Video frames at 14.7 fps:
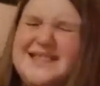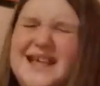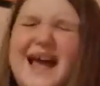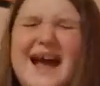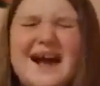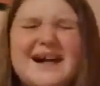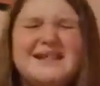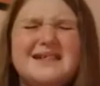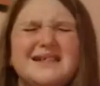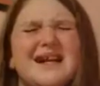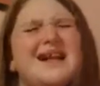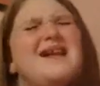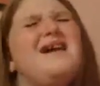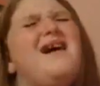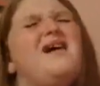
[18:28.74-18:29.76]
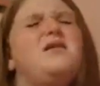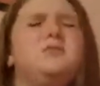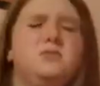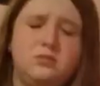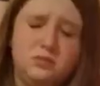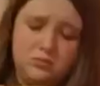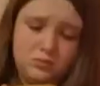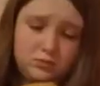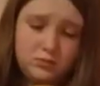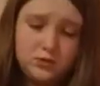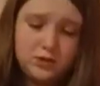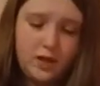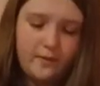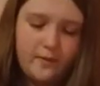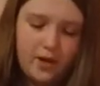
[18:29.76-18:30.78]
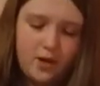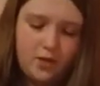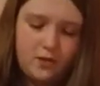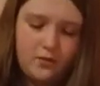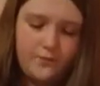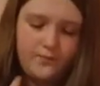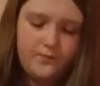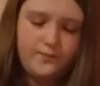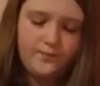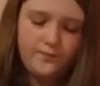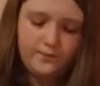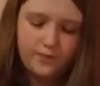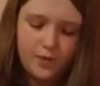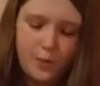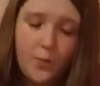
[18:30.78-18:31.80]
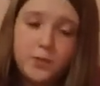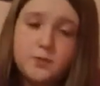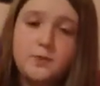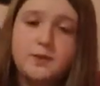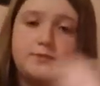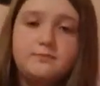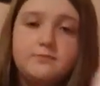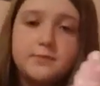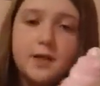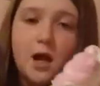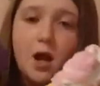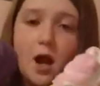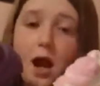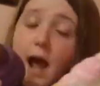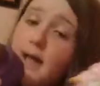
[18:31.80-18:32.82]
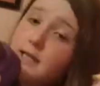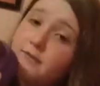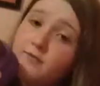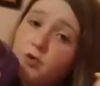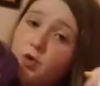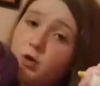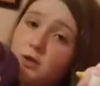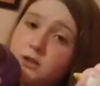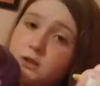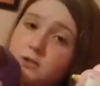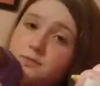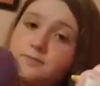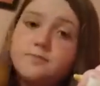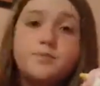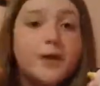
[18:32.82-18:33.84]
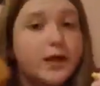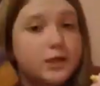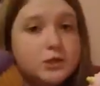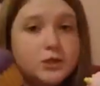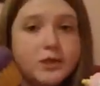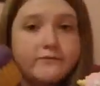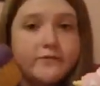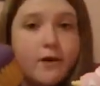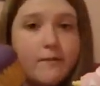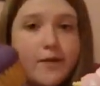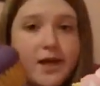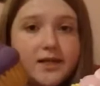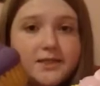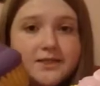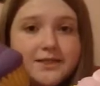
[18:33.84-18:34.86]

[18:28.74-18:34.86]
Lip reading: cupcake. Which one? I love unicorns, but I also love cupcakes. 3, 2, 1.